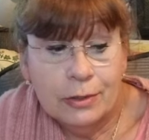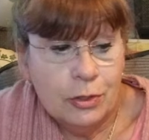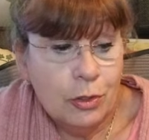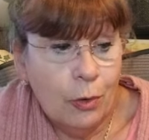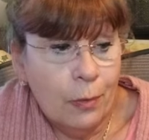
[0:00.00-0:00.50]

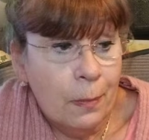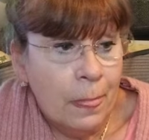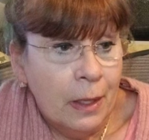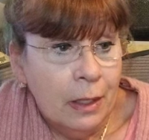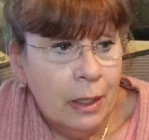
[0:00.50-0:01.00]
So,
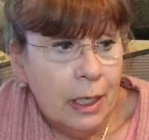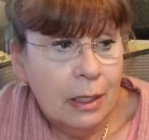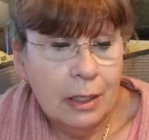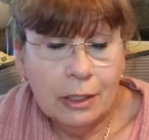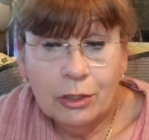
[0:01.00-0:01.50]

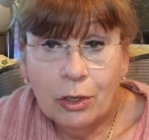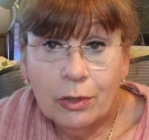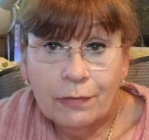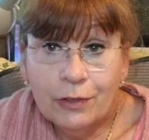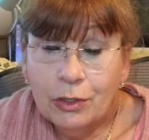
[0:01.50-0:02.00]
and you know, and
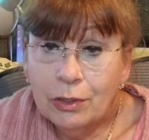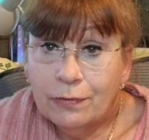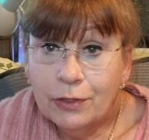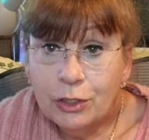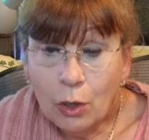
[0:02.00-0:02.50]
if
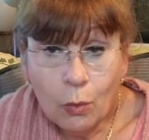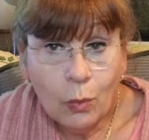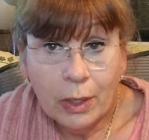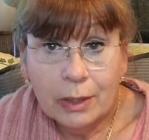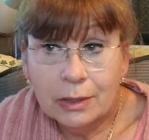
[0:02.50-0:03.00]
you don't
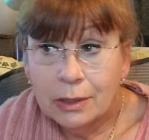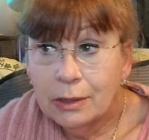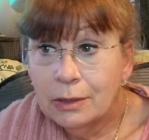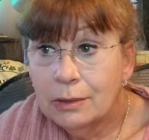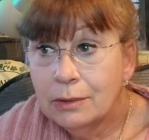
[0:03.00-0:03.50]
want
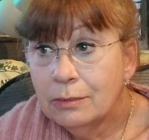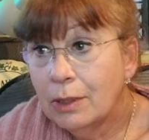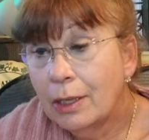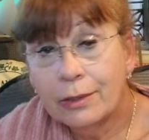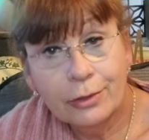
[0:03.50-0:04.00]

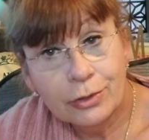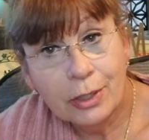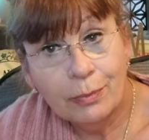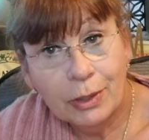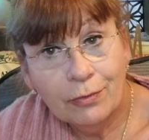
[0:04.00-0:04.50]
a little
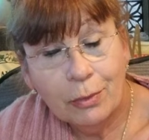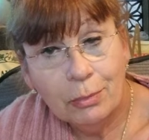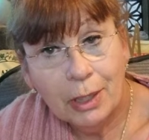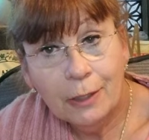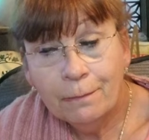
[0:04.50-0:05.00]
something from
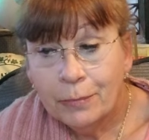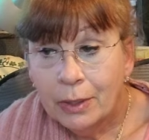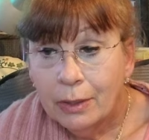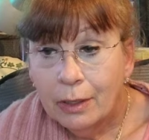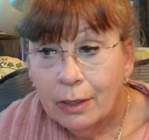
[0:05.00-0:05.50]
me,
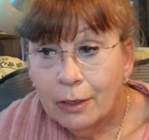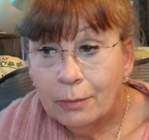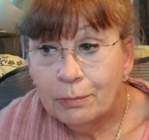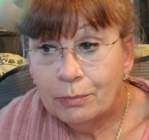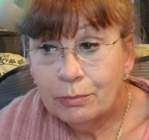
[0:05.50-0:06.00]

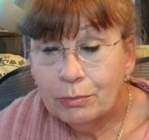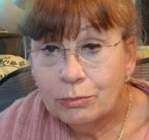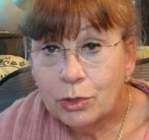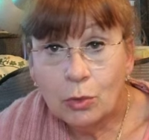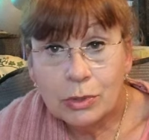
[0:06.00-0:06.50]

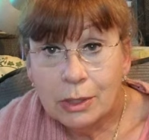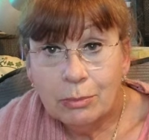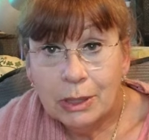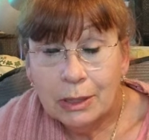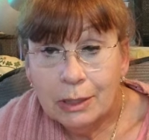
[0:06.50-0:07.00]
don't send
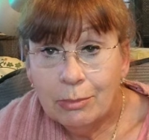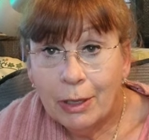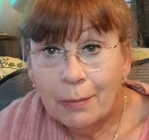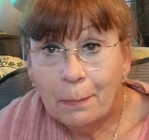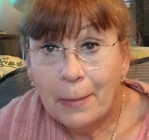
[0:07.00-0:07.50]
me an email.